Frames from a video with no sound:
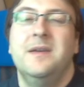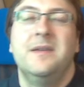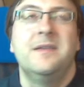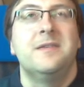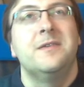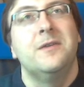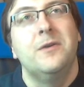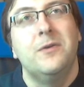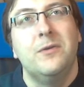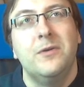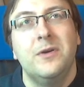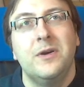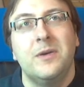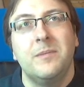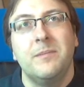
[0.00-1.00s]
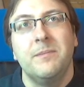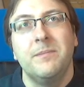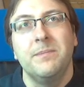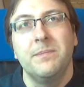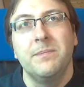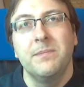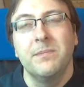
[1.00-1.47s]
So
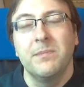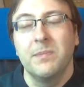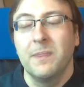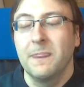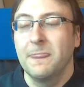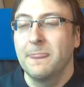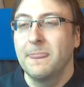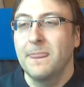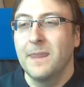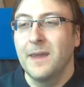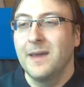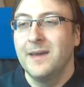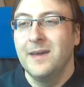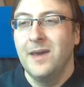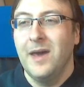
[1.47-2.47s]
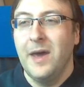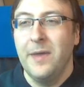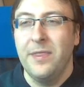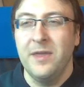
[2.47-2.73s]
I